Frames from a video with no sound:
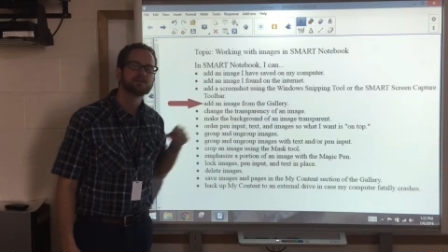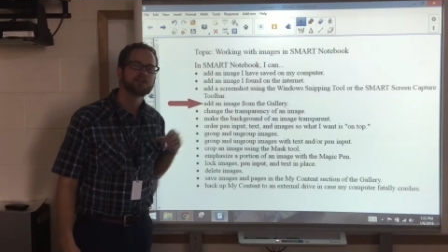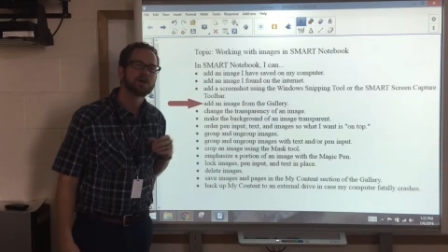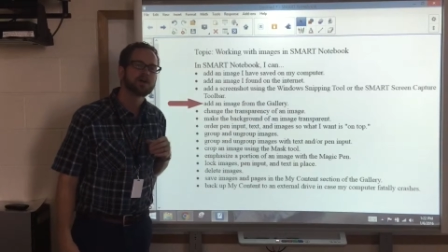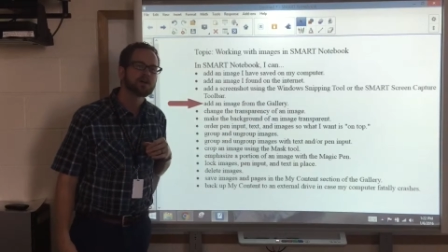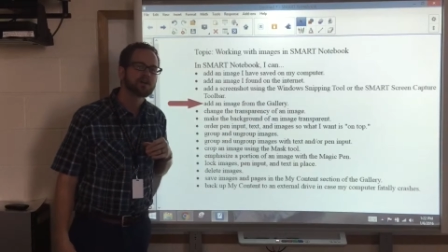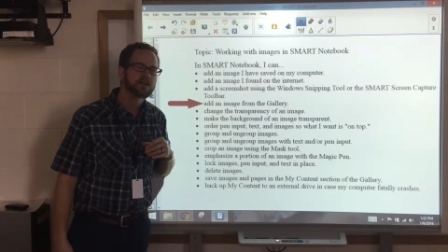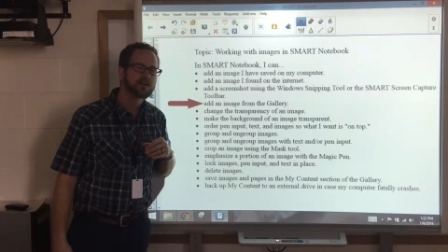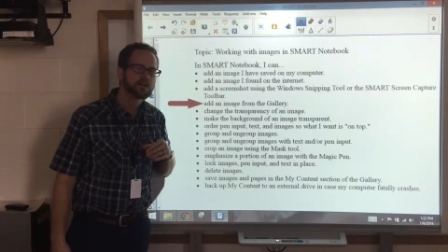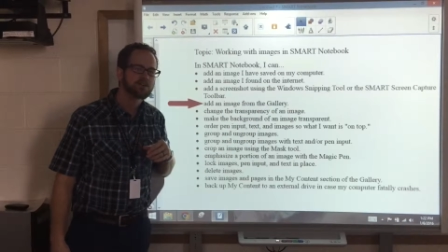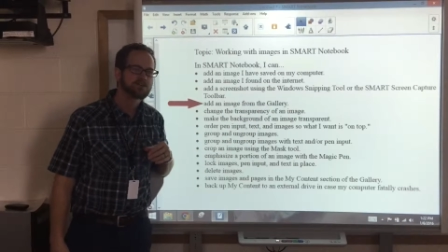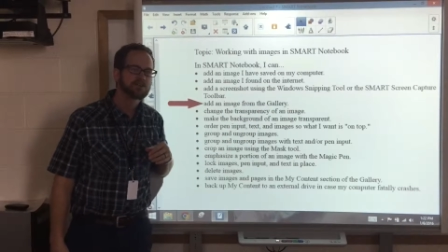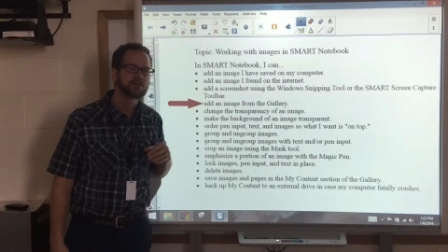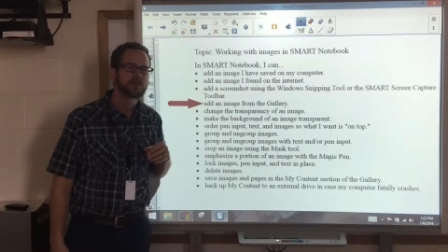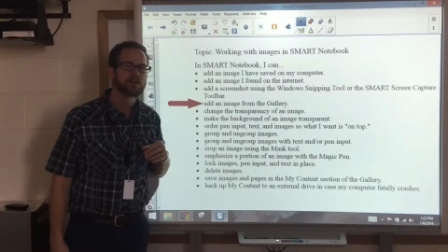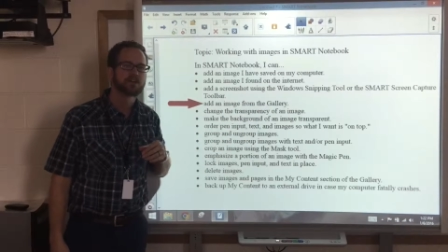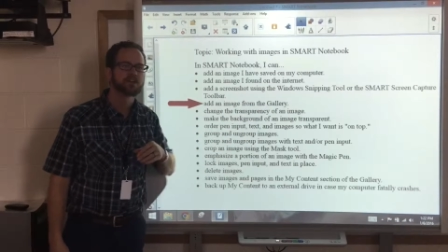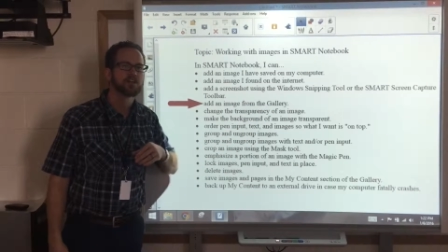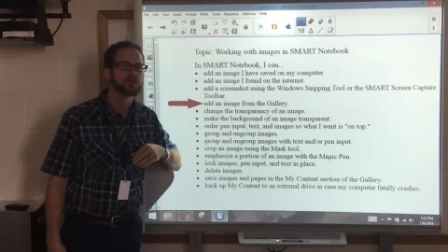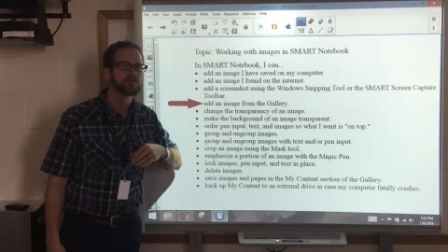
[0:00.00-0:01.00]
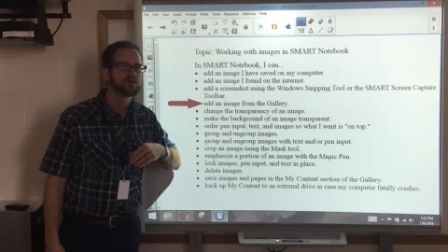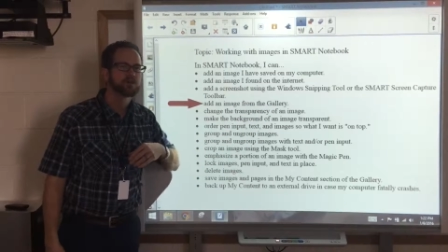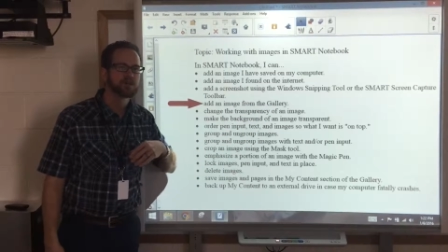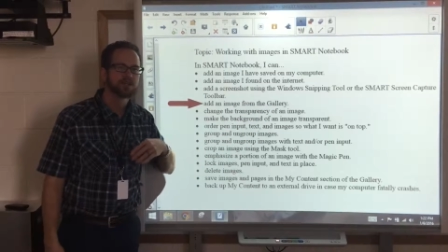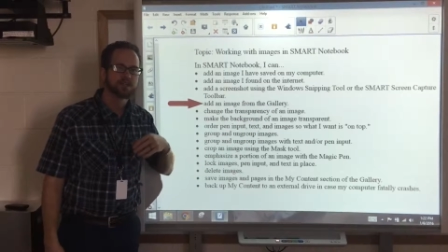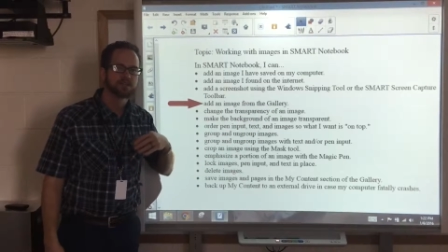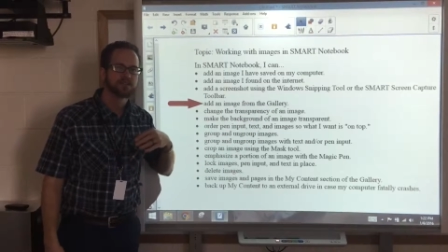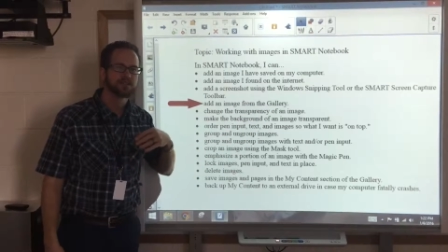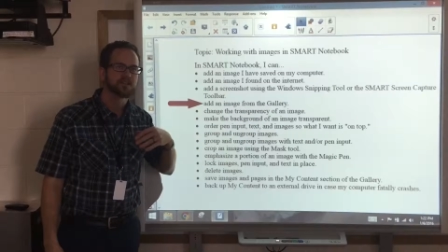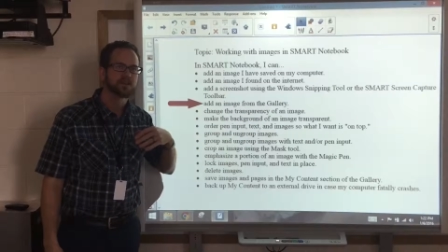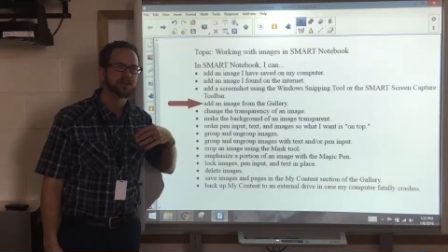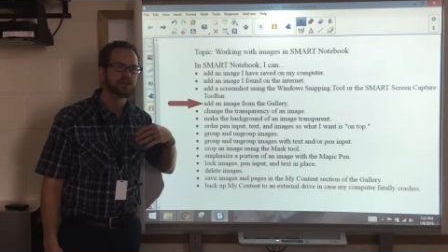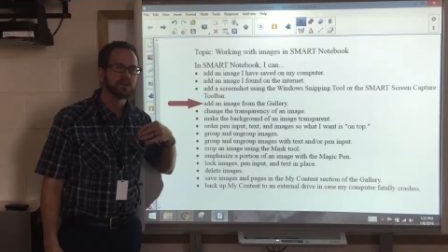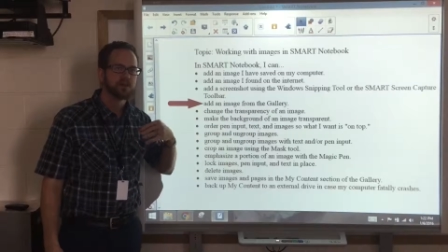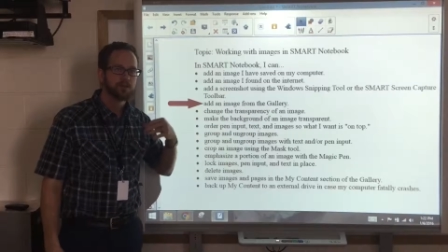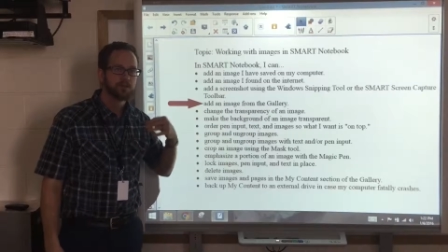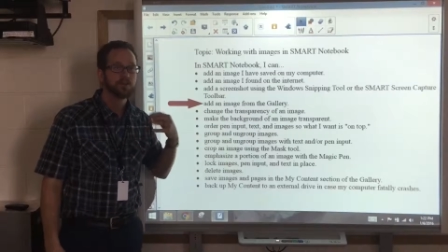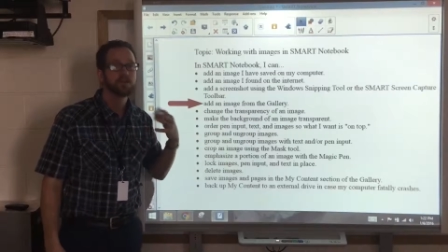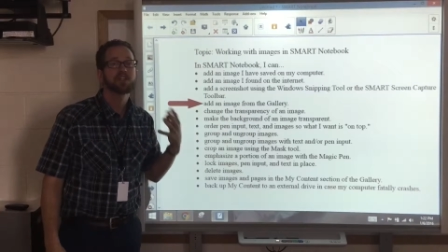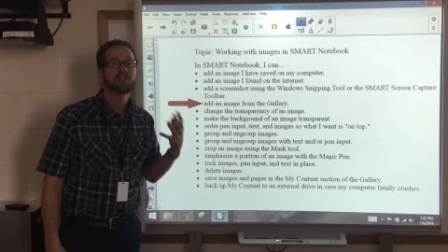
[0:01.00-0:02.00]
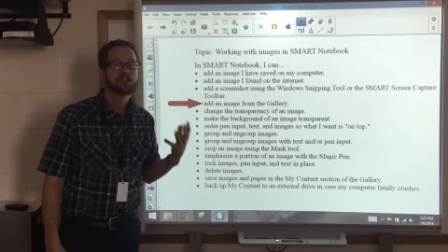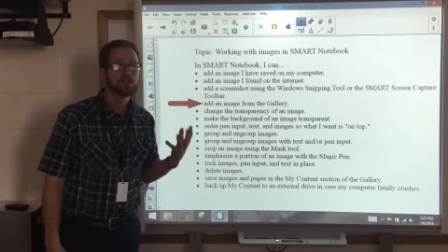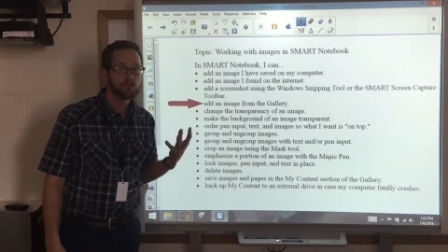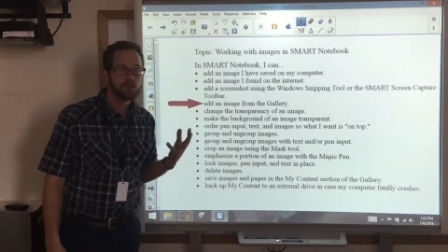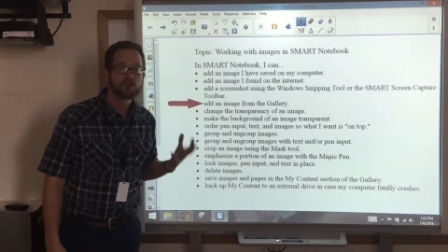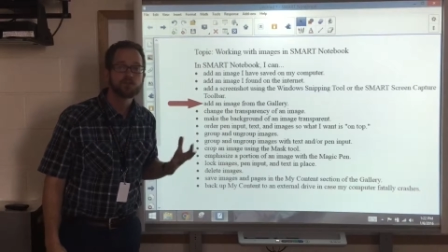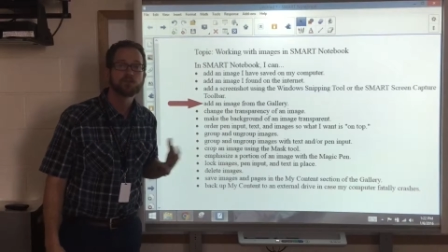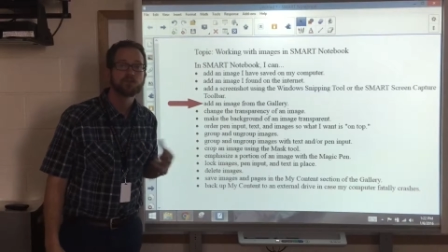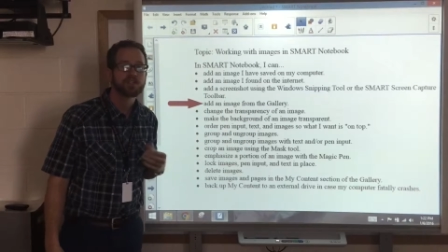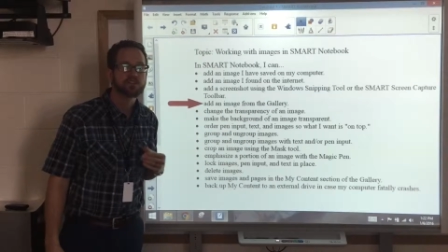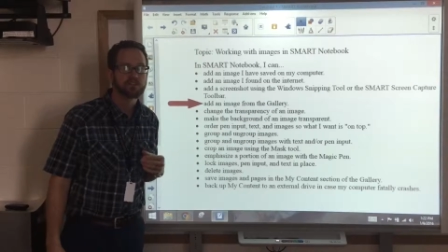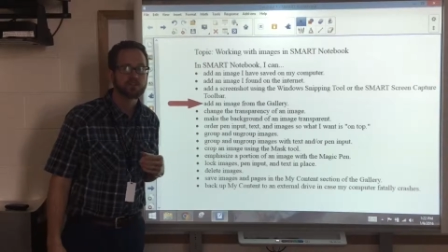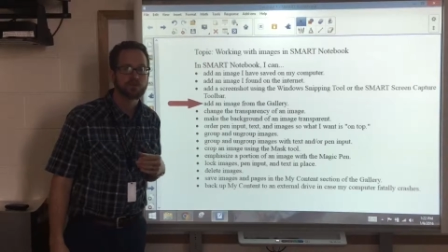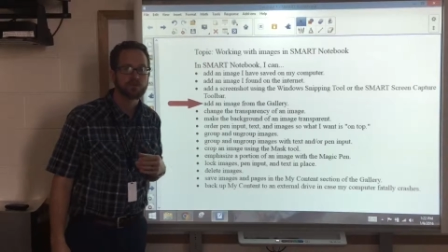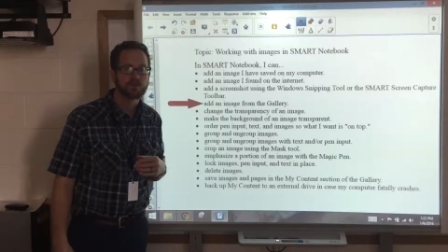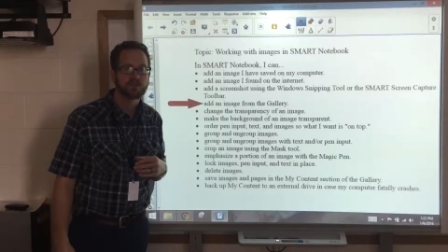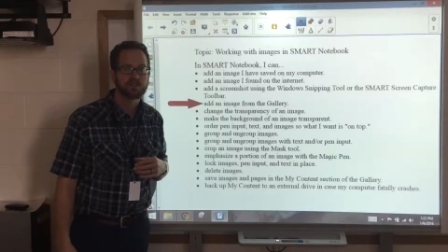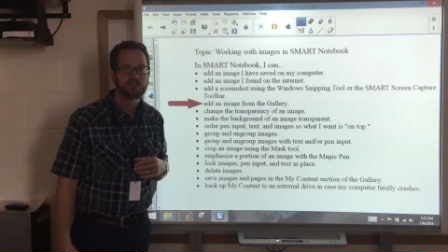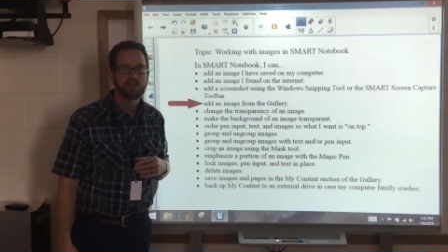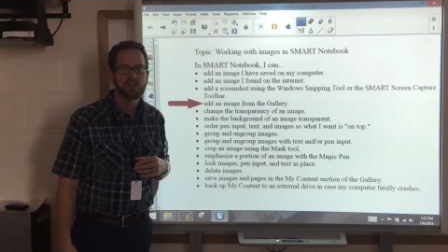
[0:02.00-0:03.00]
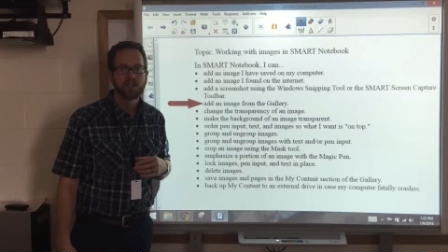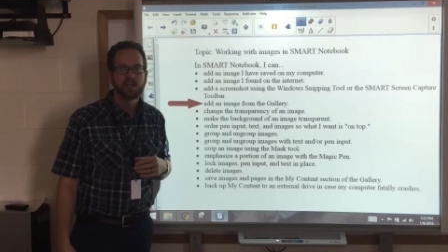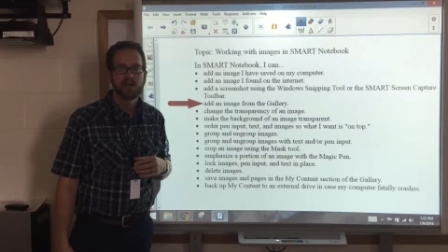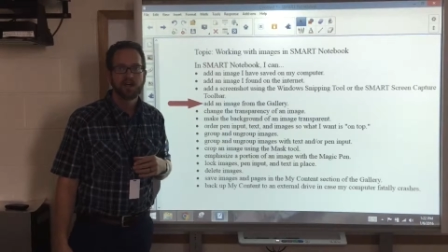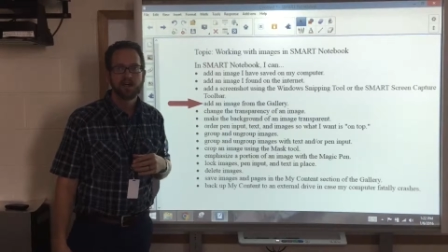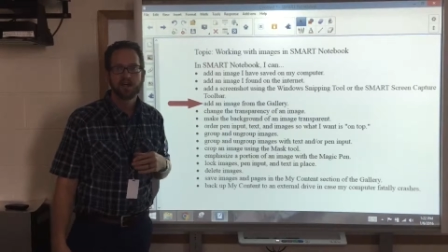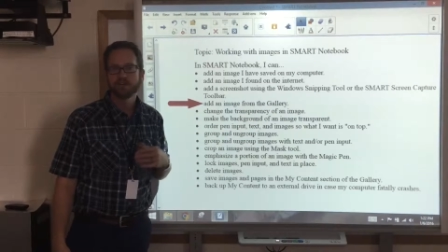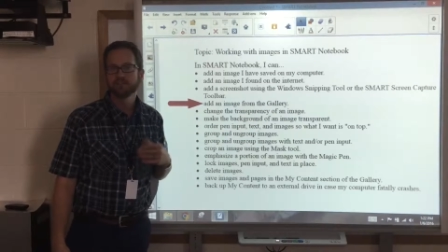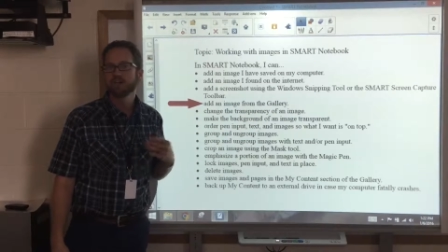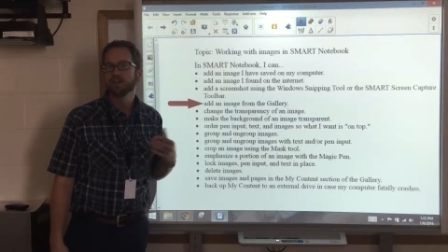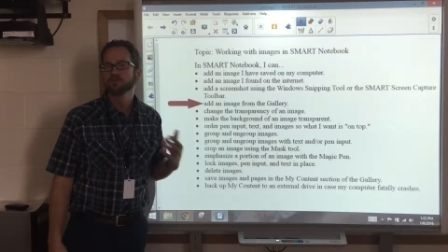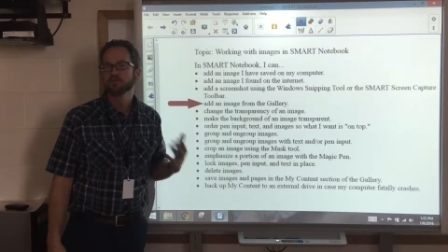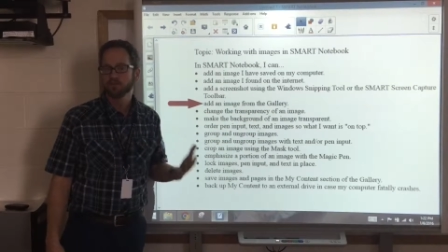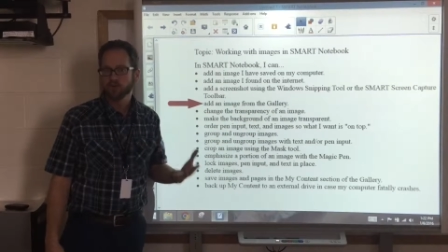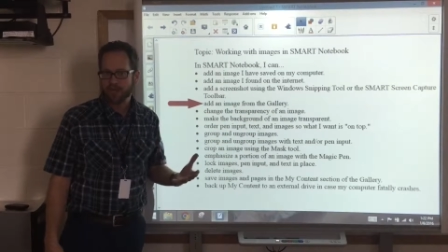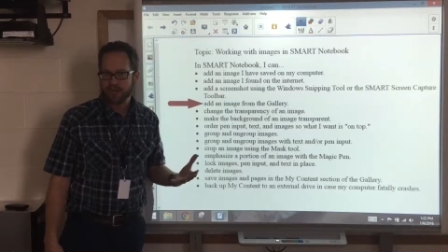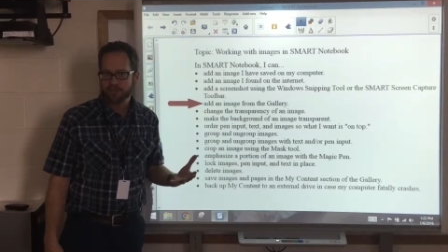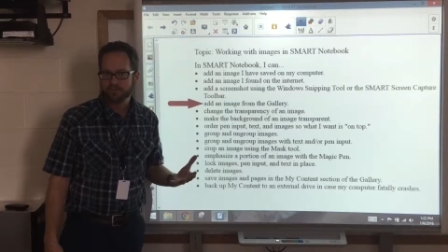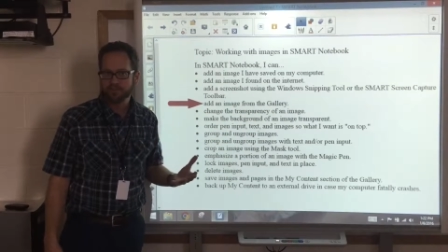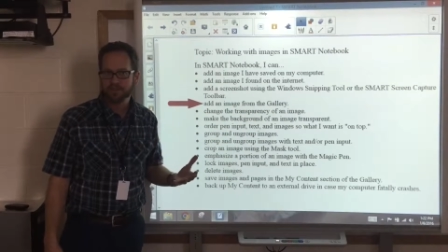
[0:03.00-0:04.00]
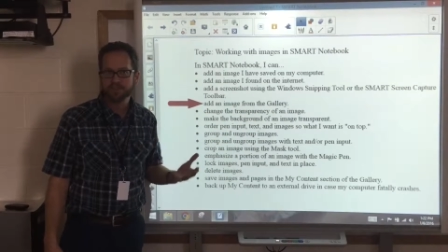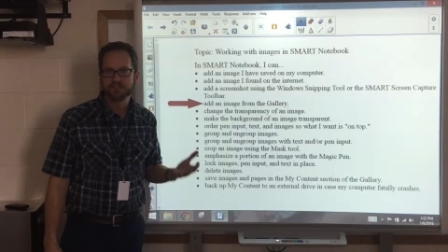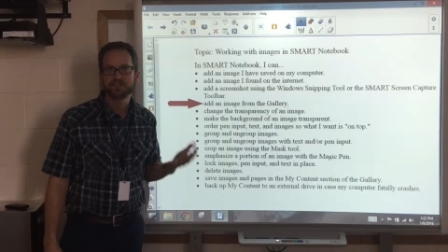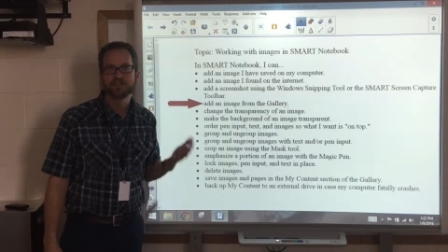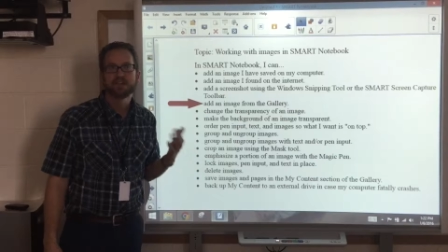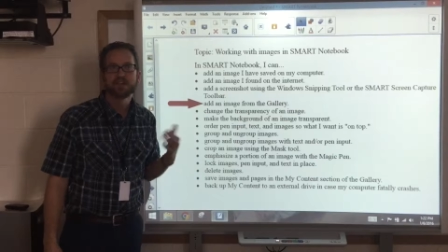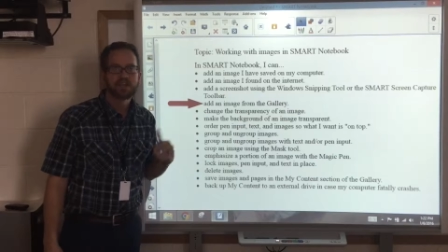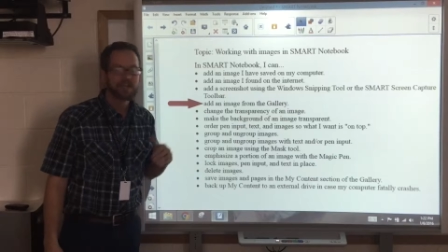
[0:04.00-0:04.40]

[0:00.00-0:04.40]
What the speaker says: is part of Smart Notebook. It's a pretty huge resource of graphics